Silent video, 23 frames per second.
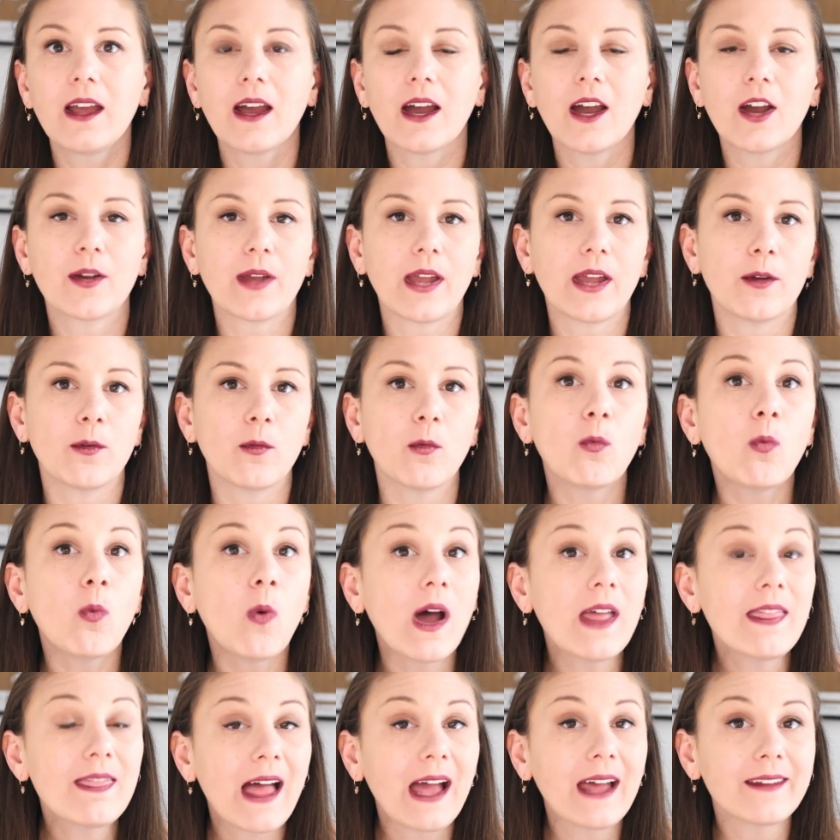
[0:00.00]
Okay,
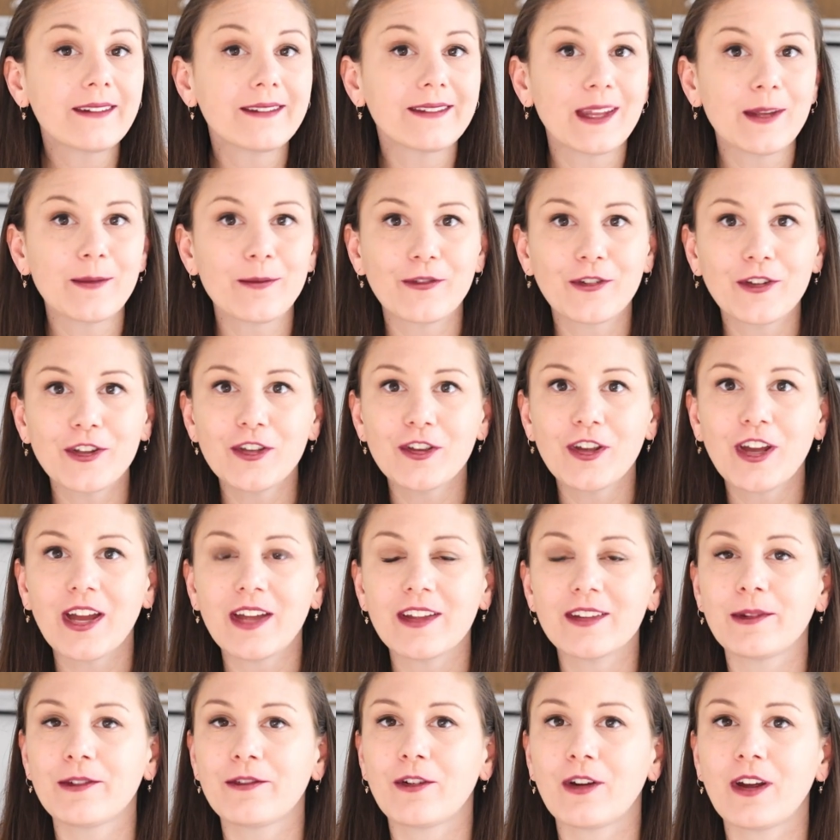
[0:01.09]
one last tip for you
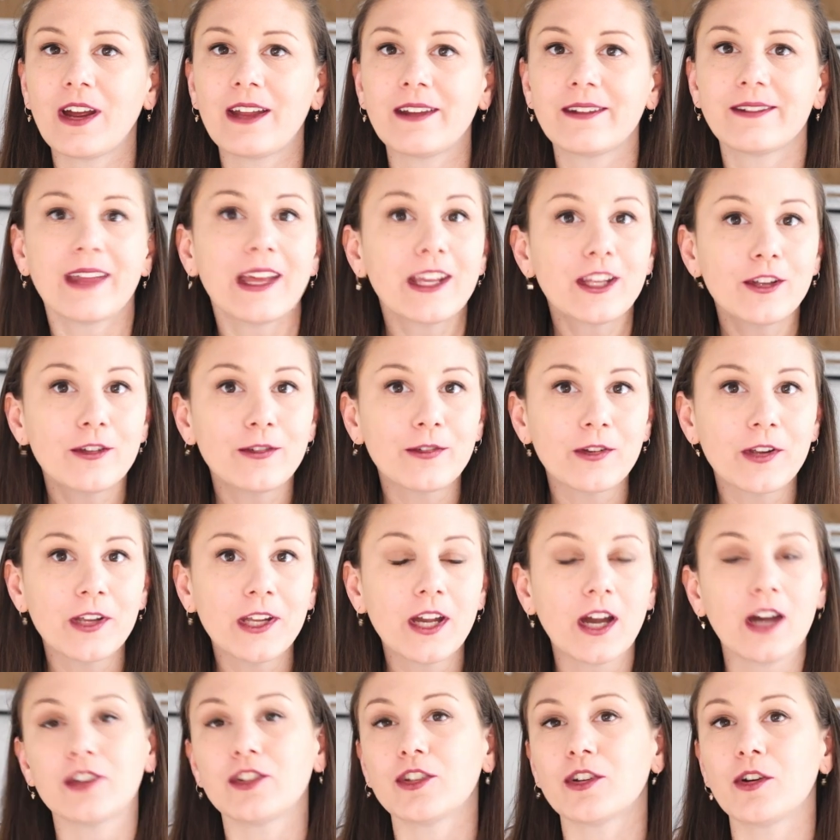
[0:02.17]
guys before I set you free
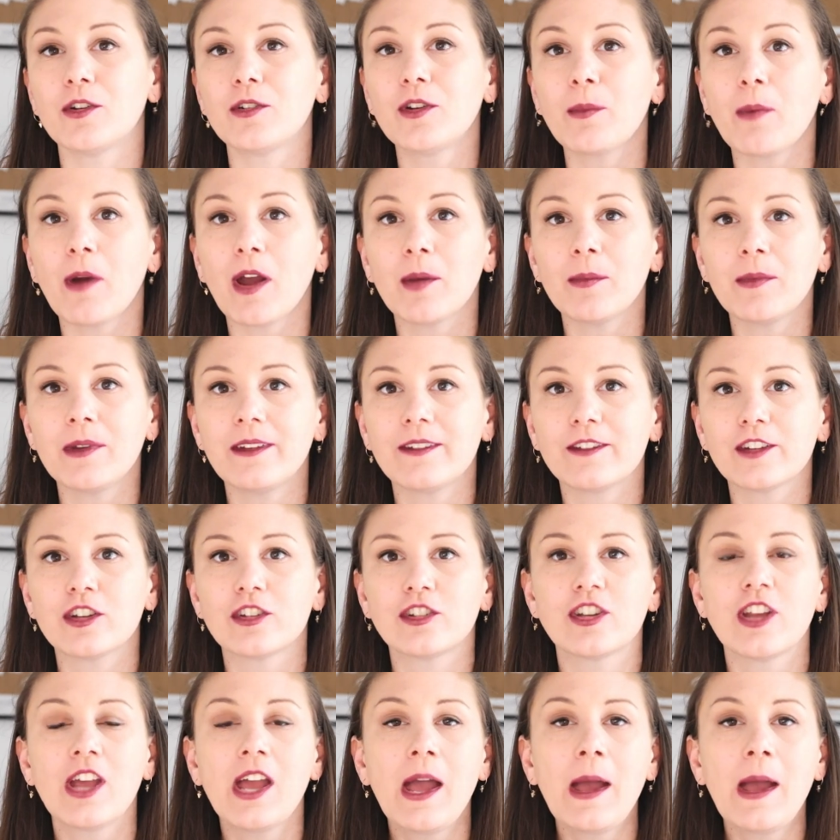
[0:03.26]
on your own apartment search.